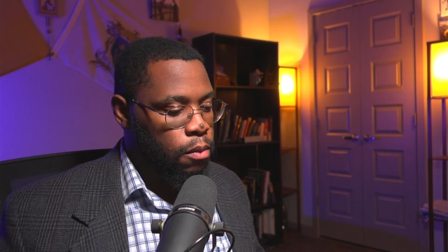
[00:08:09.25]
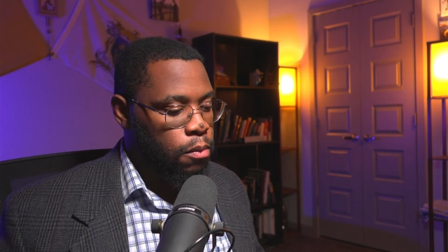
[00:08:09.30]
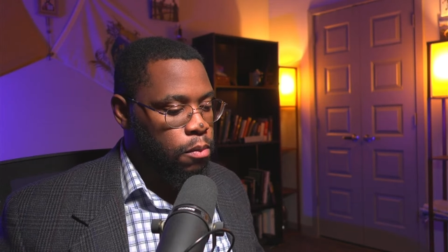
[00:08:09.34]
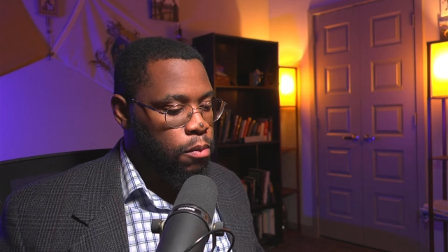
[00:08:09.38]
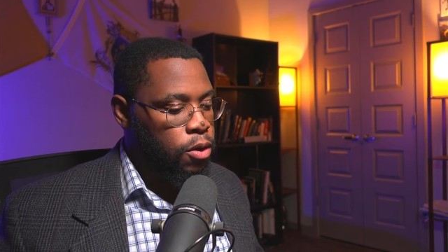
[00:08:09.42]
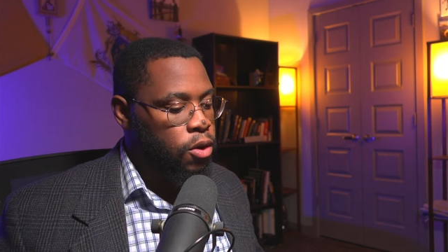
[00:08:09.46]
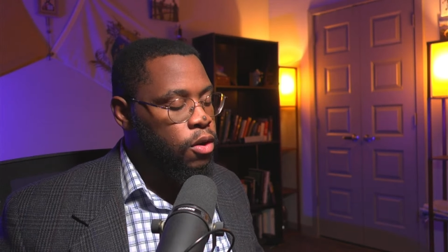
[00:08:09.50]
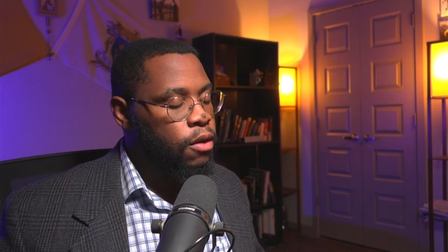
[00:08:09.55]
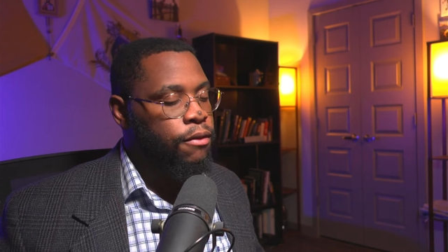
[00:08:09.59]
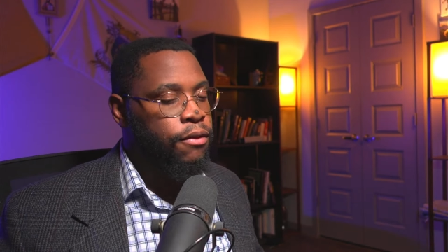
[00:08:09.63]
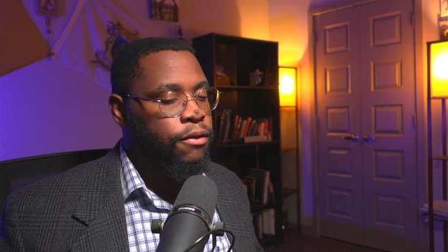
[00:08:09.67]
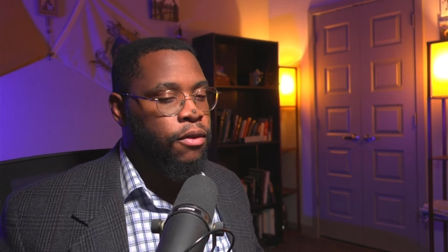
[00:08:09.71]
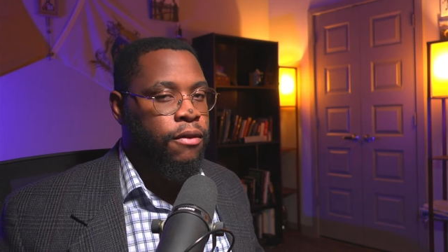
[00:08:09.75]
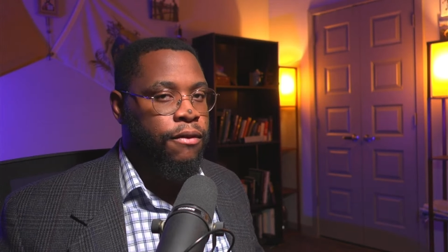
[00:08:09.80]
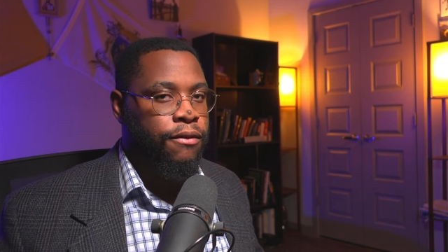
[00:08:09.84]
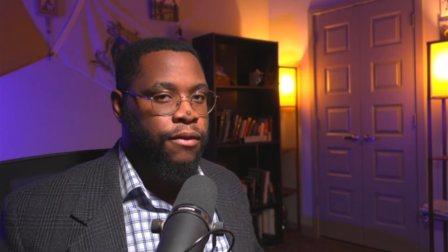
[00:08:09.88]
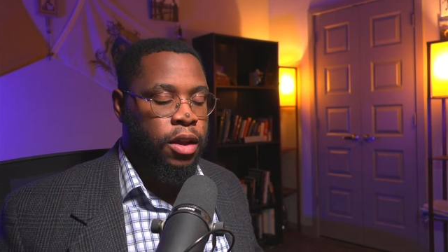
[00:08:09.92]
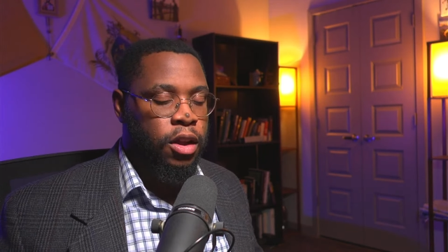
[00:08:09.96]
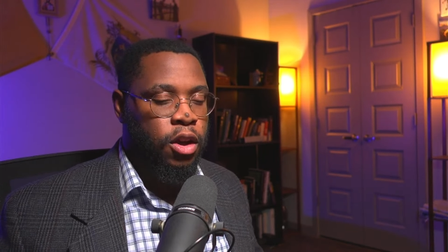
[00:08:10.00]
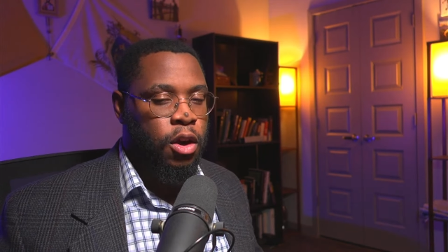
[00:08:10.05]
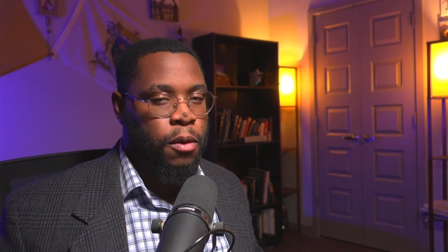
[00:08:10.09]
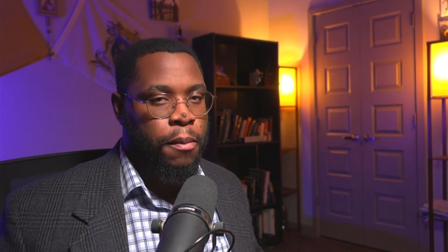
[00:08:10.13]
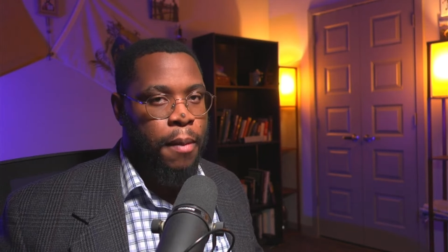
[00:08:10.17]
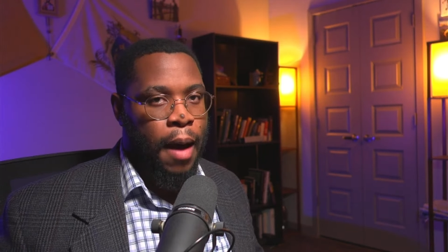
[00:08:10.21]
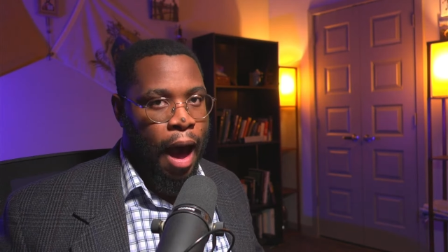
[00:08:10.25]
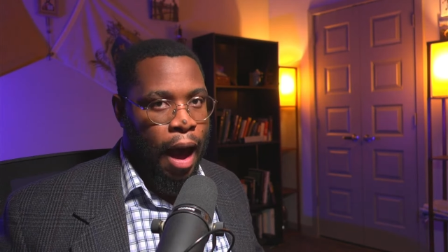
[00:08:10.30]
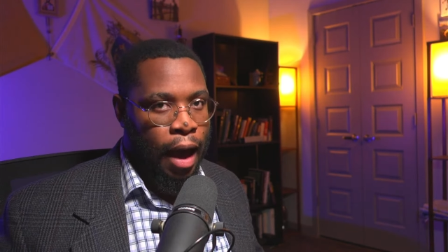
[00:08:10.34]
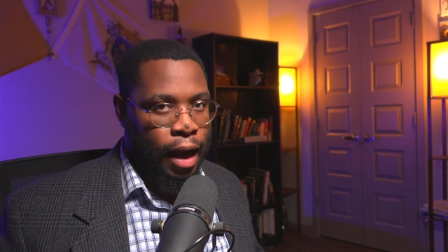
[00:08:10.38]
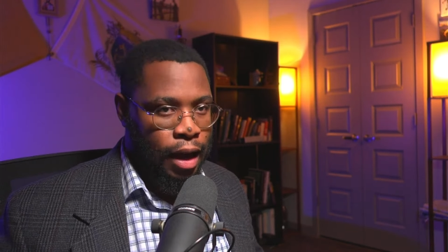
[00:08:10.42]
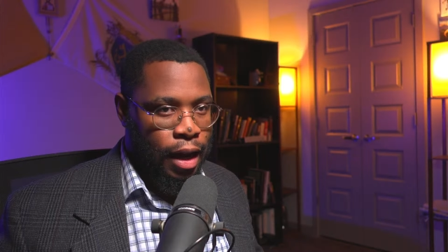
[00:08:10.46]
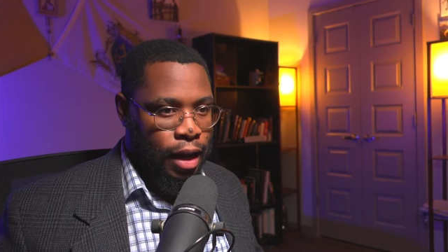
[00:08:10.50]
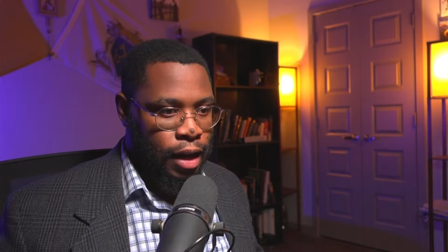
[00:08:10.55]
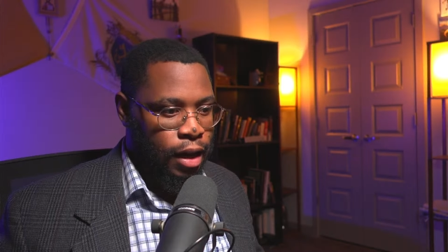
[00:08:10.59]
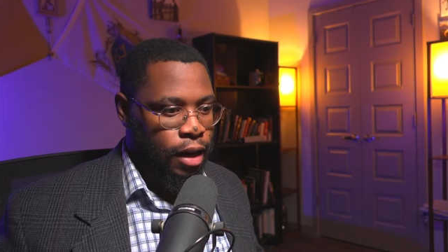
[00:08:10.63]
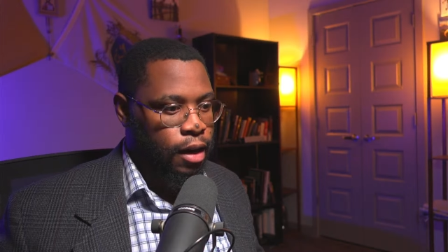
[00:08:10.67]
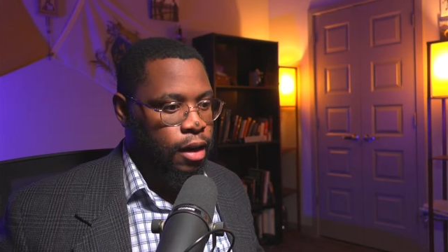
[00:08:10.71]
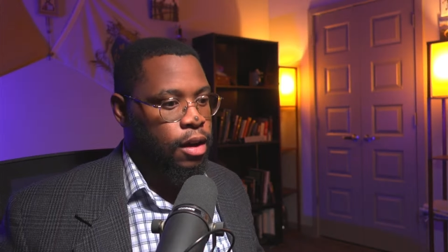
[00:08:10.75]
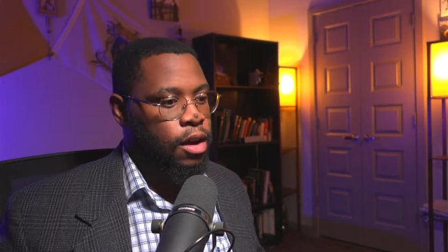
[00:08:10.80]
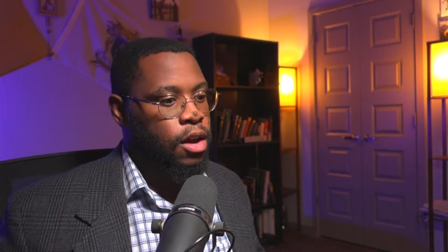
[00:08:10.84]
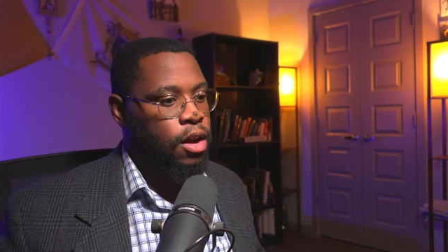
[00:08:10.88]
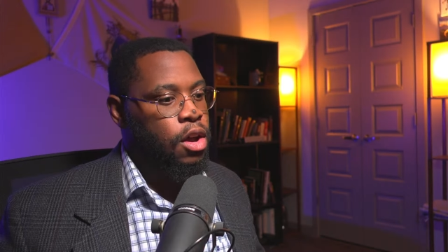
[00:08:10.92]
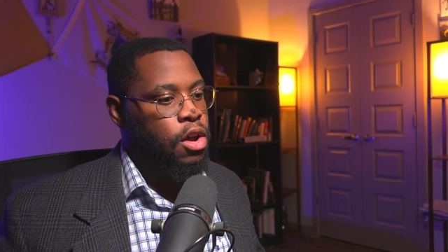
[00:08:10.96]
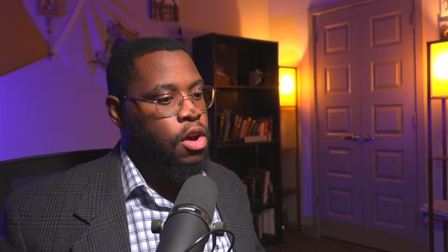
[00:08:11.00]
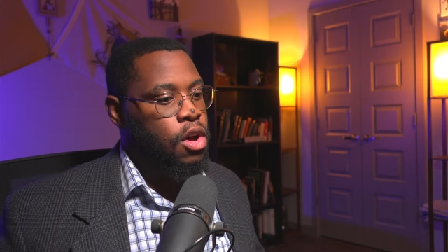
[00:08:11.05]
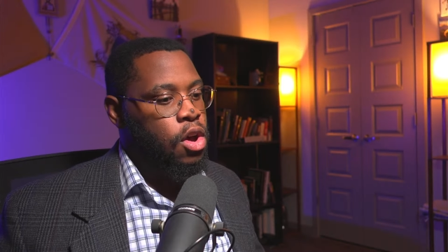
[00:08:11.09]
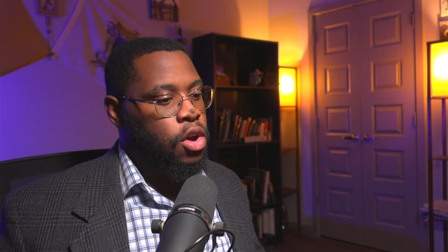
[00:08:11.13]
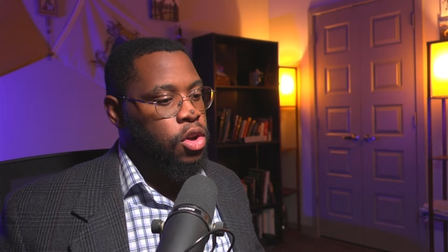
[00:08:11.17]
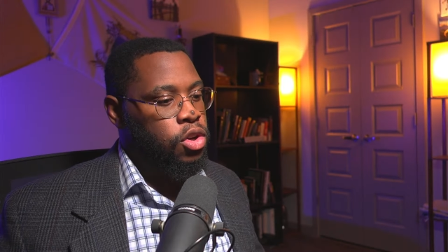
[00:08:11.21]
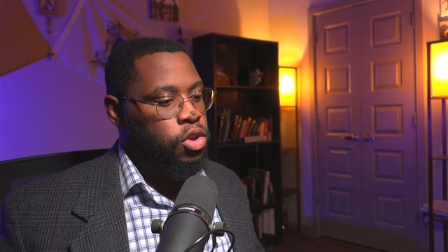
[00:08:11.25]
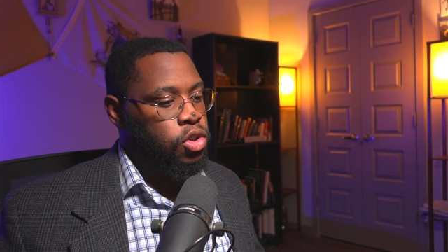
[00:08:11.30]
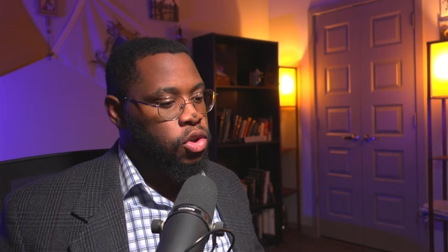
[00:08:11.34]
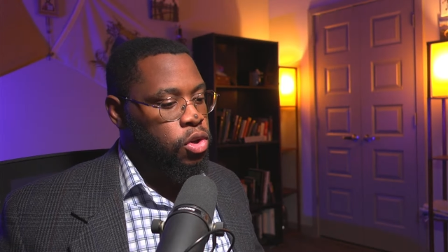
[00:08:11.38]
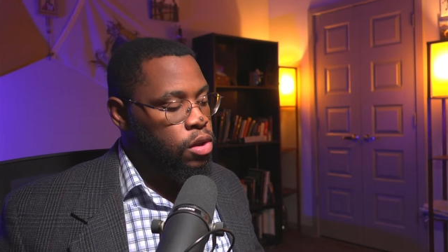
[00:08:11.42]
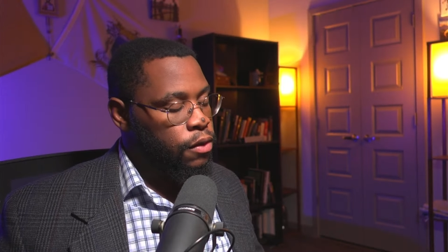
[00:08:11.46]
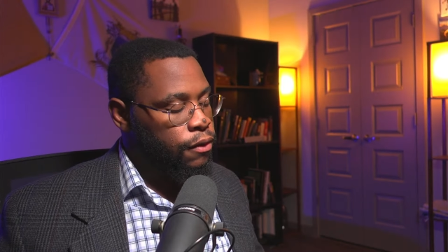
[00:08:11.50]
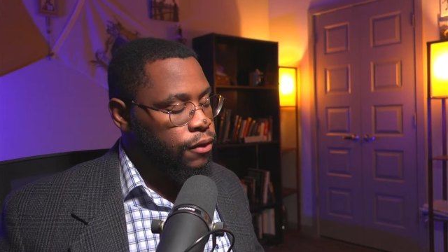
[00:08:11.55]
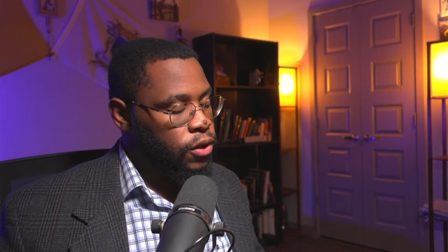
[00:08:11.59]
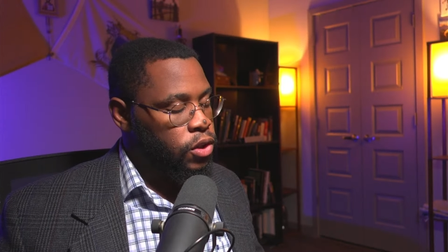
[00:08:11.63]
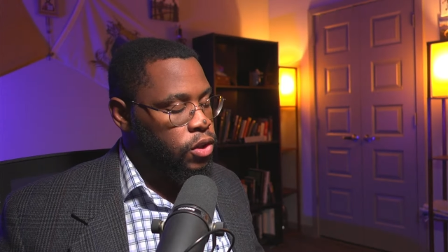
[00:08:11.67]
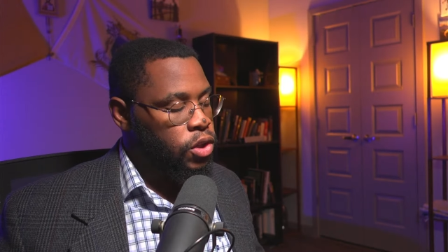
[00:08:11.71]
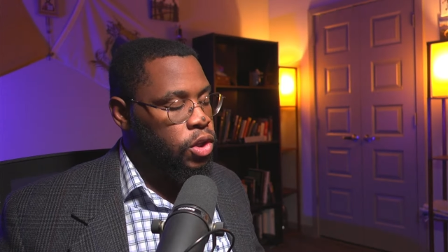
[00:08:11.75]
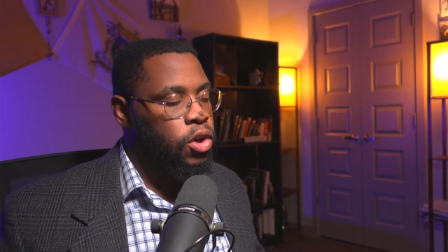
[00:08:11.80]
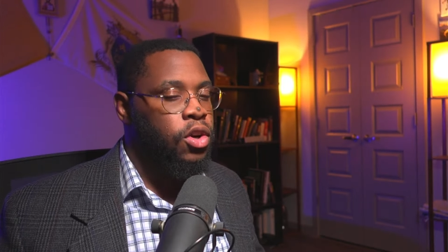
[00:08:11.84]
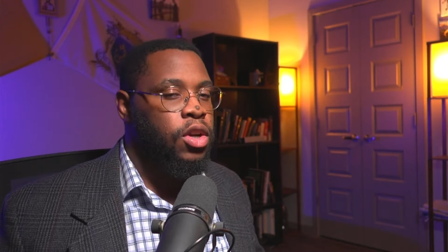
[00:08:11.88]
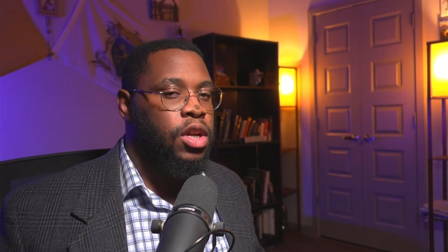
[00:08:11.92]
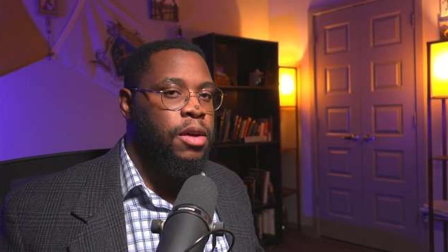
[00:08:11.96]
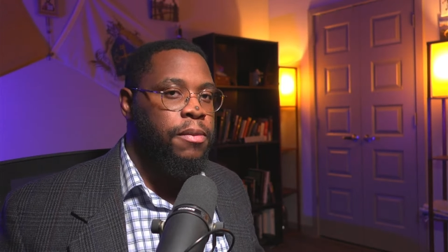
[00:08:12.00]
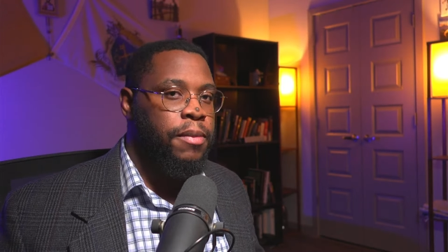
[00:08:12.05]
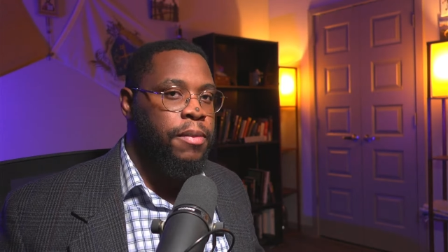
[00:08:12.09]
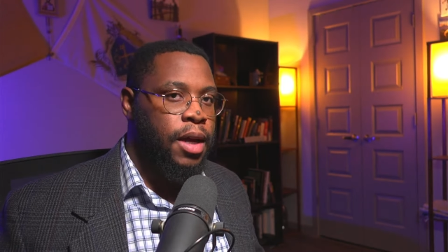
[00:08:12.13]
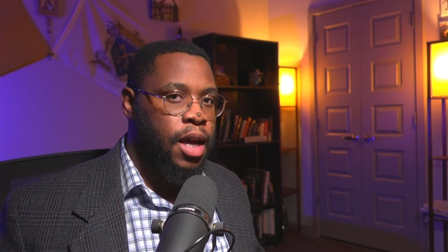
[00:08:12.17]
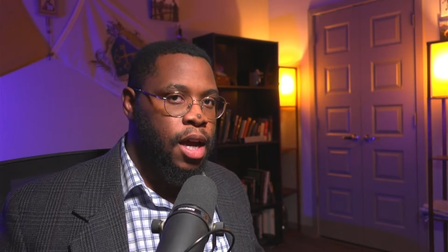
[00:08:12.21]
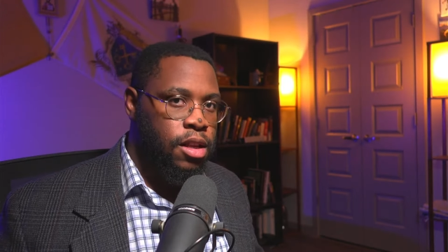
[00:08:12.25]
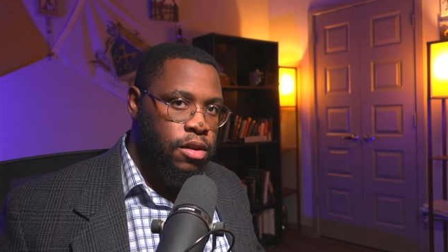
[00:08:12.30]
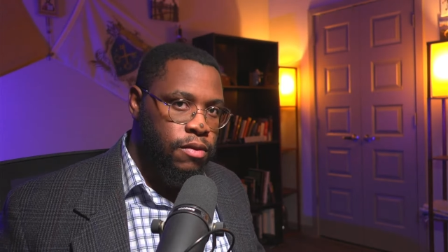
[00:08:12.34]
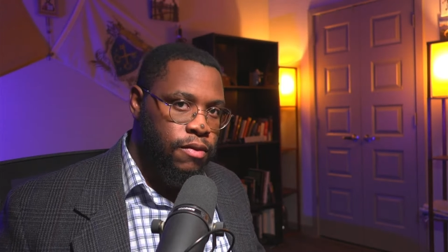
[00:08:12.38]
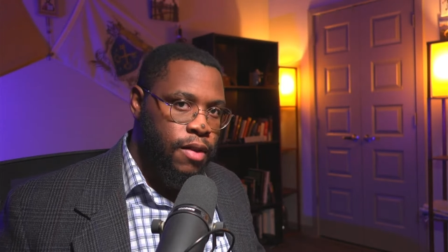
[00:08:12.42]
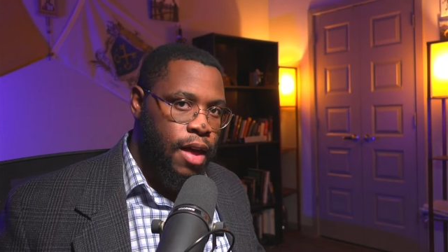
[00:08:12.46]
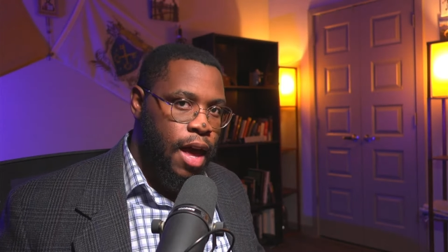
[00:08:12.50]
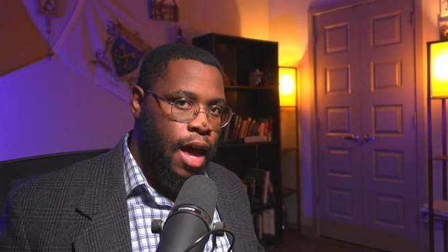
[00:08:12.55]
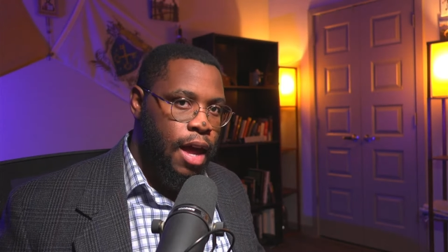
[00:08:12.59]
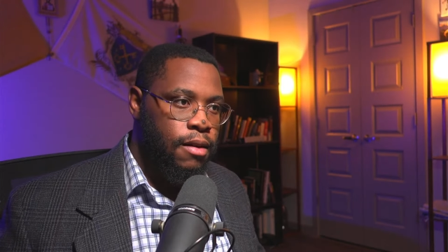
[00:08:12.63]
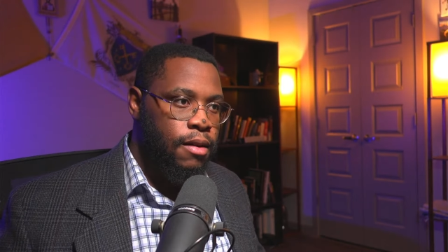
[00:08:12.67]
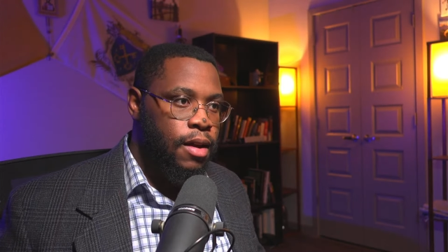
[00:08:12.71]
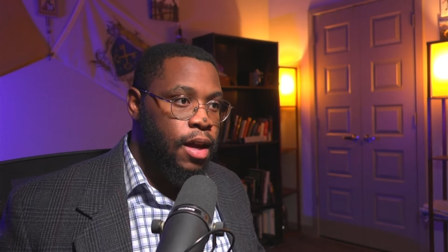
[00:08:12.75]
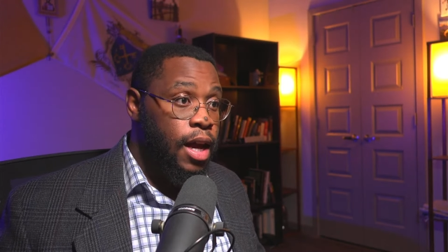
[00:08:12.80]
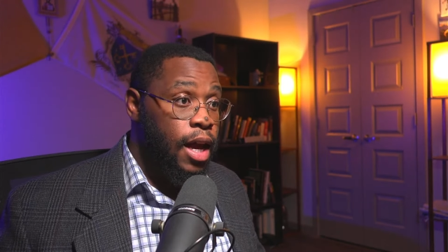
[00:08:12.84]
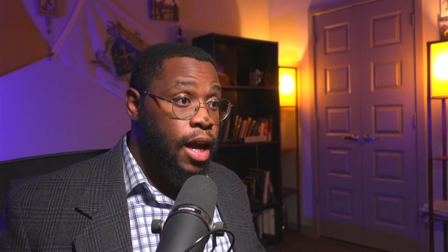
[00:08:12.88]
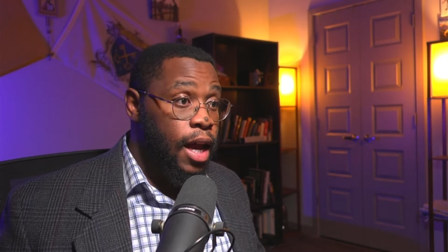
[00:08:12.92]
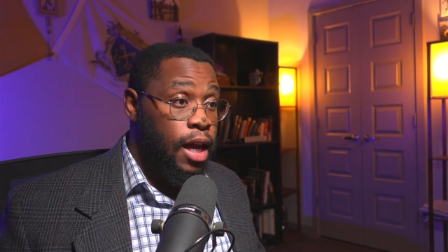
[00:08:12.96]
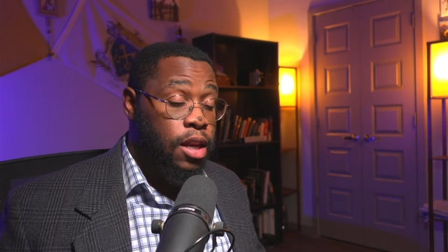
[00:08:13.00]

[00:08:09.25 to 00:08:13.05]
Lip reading: beautiful filial piety to the fraternity because of that.